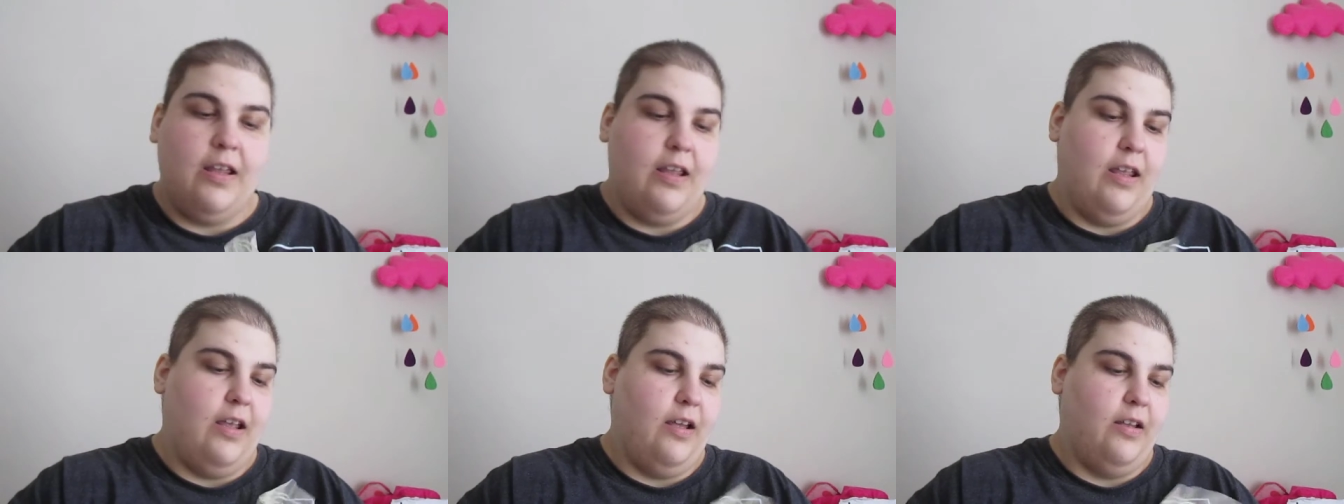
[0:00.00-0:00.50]

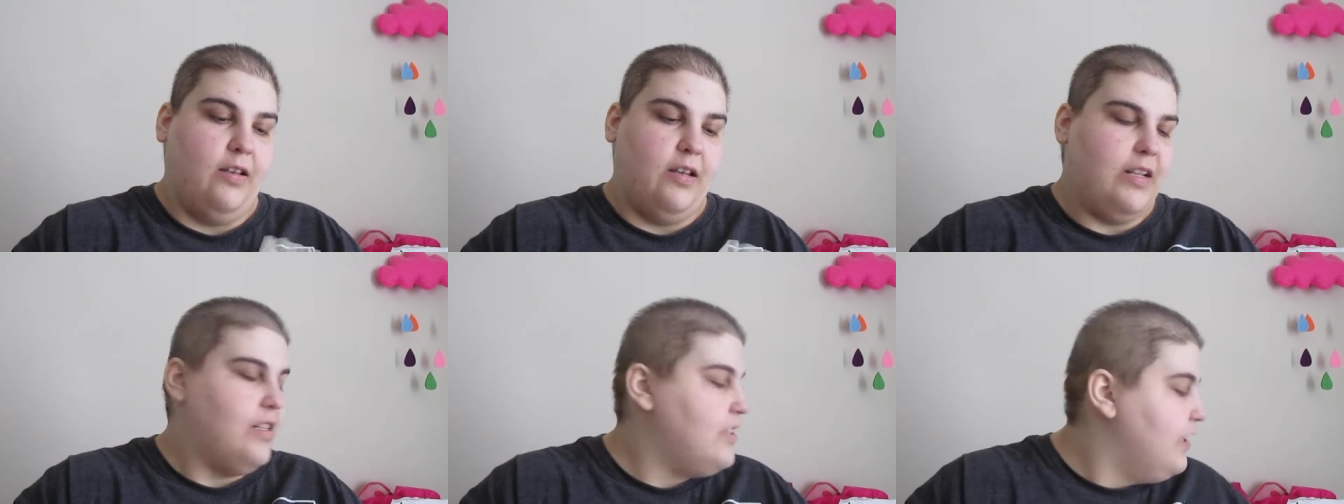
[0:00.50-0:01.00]
And
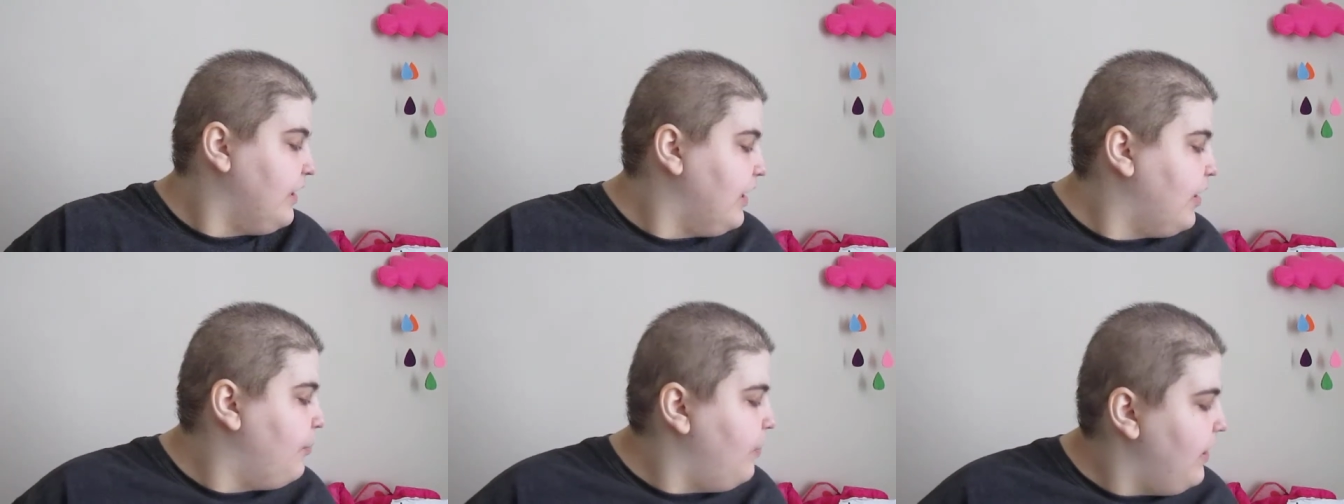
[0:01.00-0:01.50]
I said like
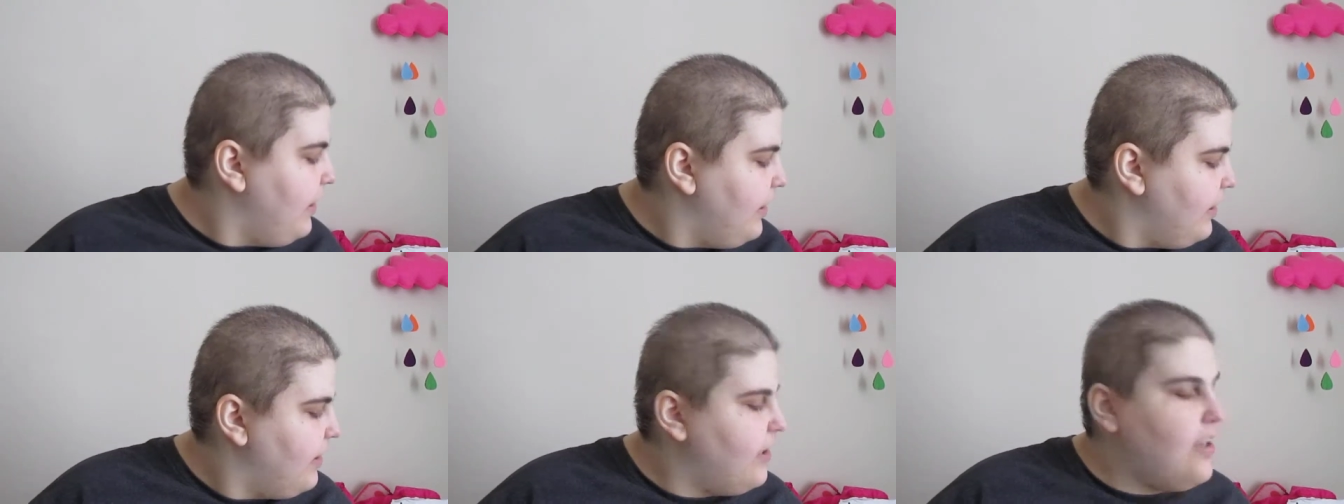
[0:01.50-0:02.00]
a
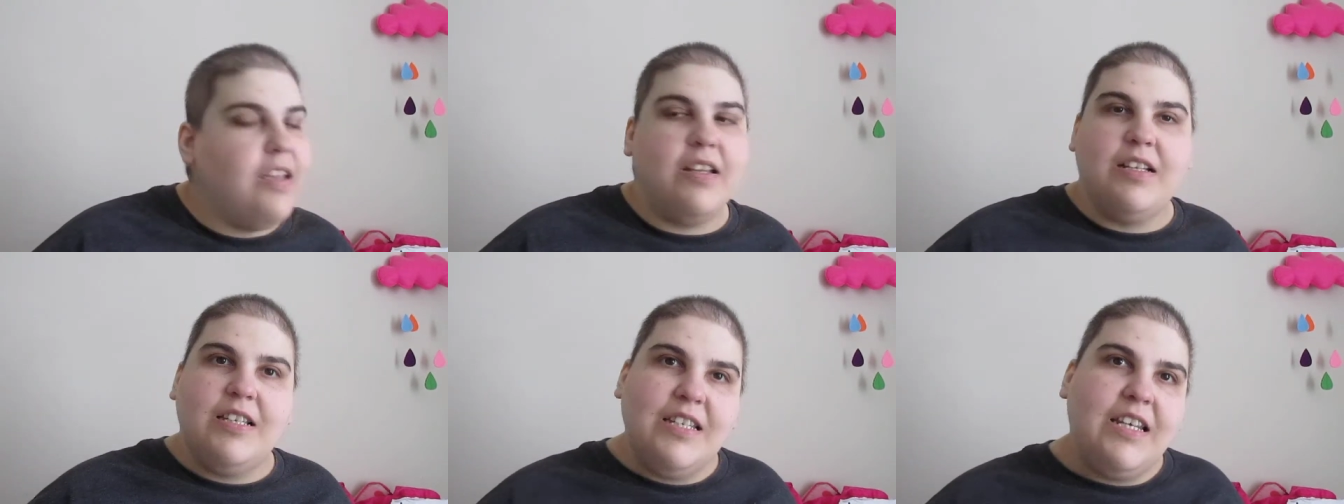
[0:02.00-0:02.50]
pink and
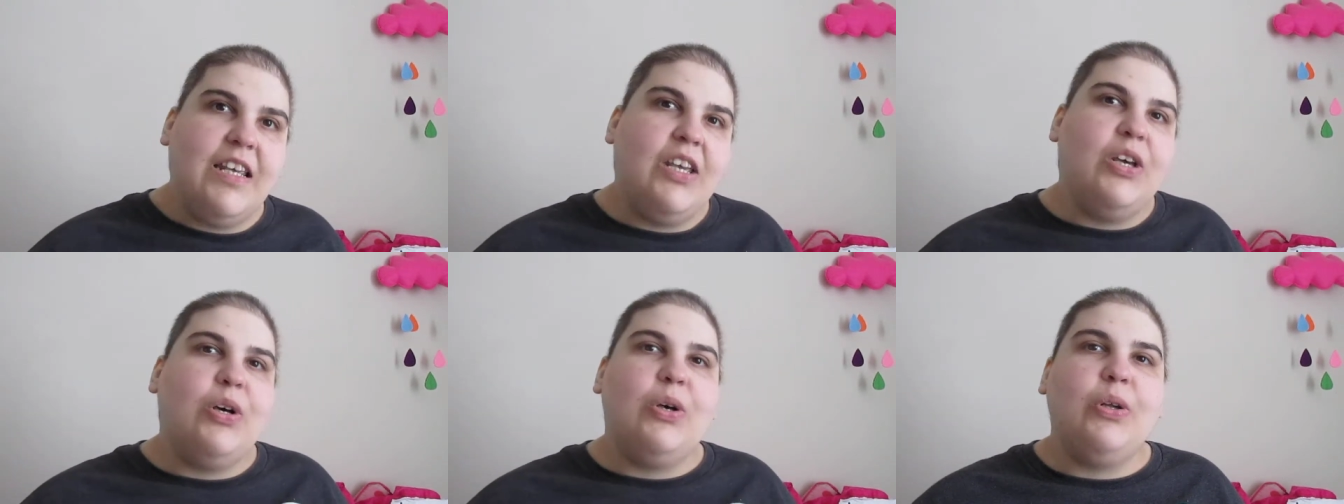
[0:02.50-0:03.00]
a
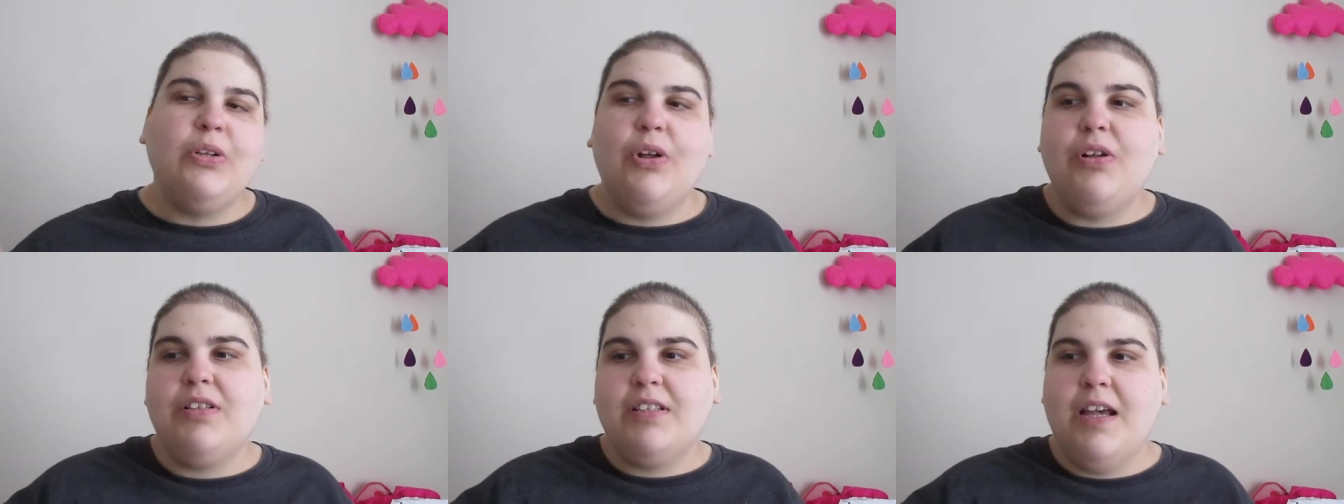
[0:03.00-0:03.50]
teal and
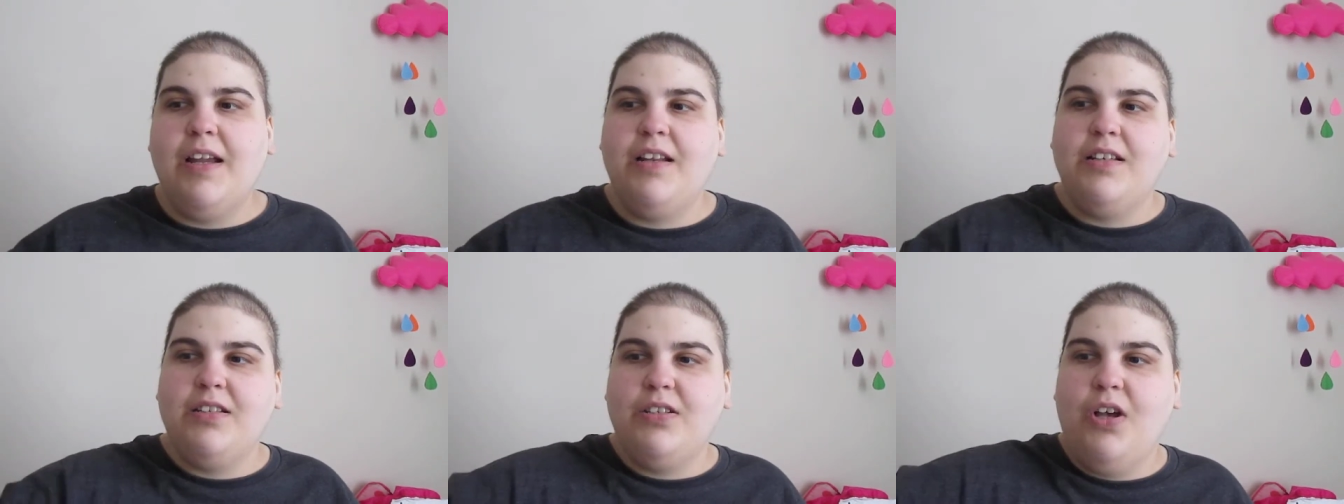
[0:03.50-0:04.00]
all this kind
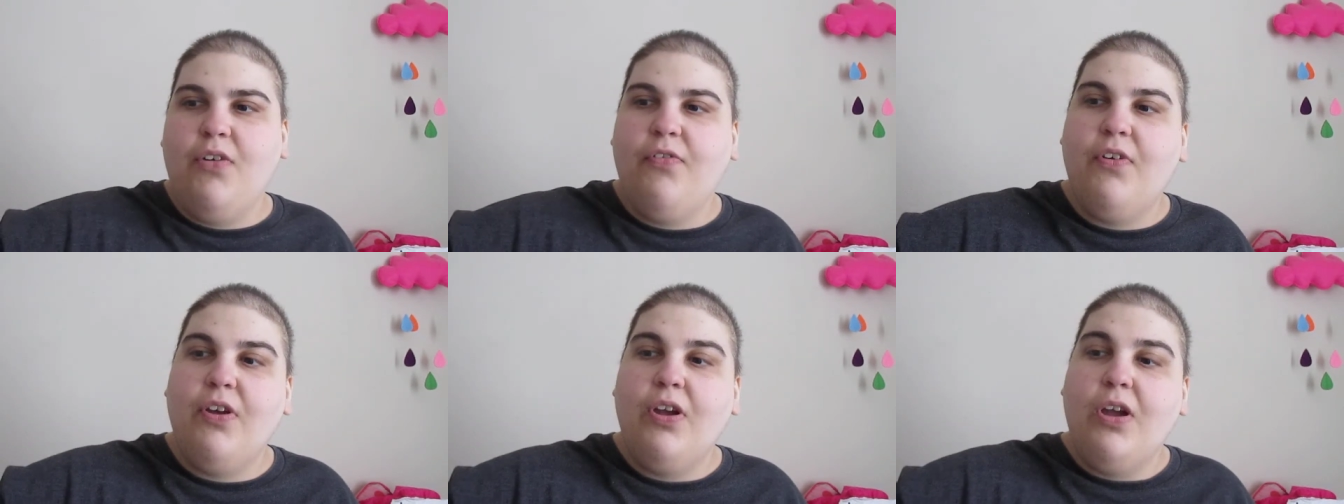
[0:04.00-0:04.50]
of
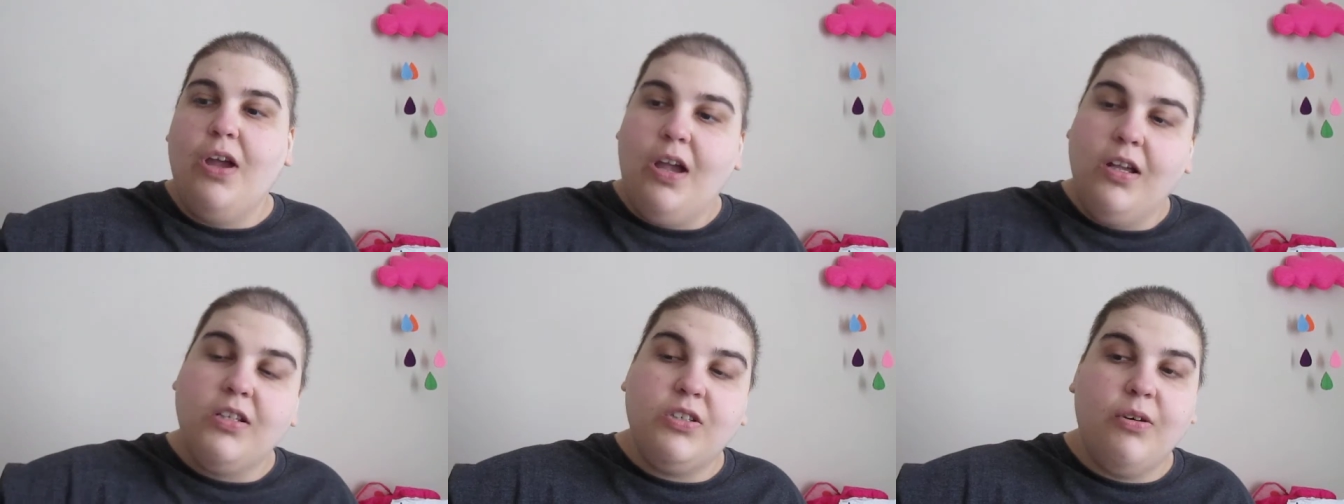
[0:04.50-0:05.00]
stuff.
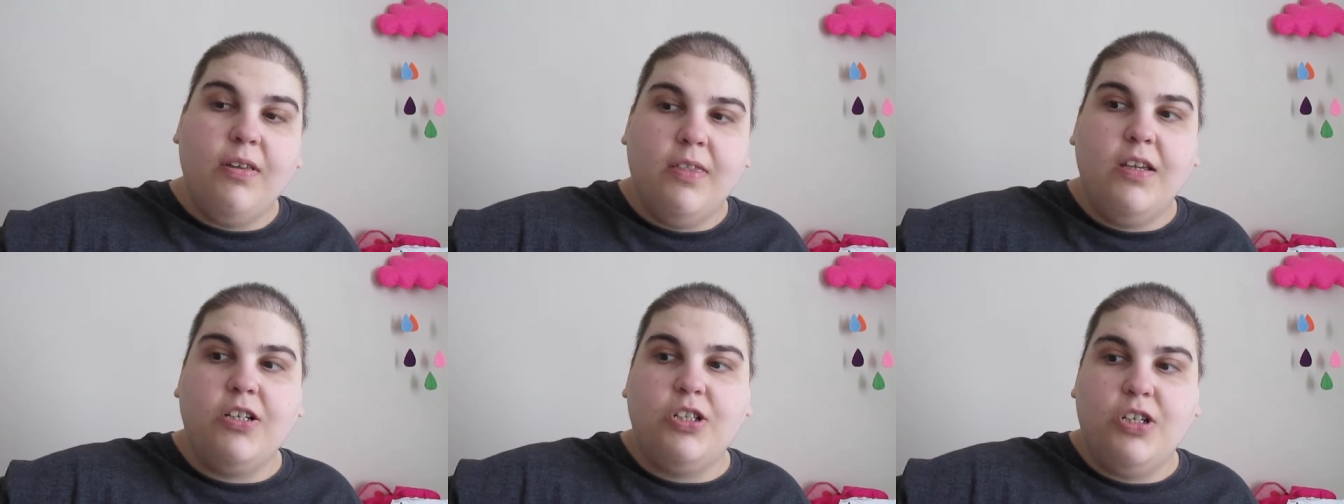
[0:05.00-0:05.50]
And so I
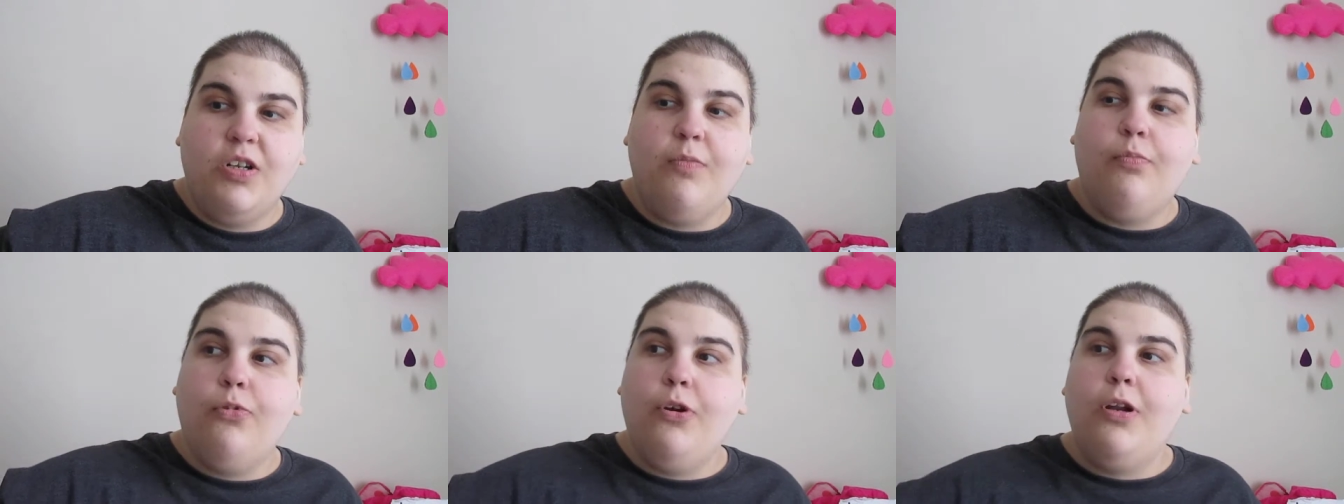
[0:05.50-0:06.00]
think she did
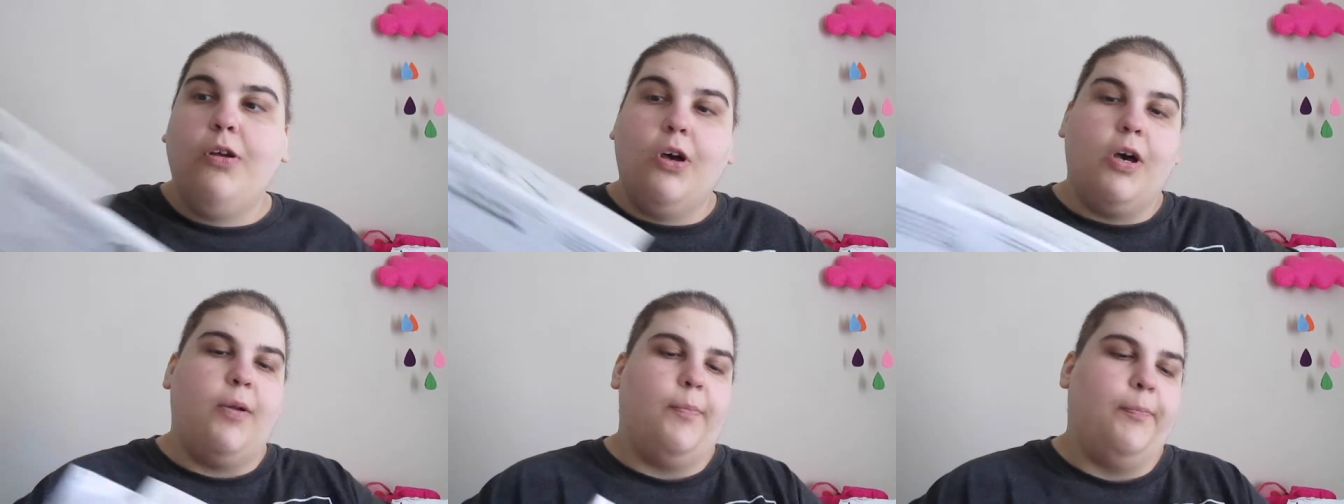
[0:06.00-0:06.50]
pretty good.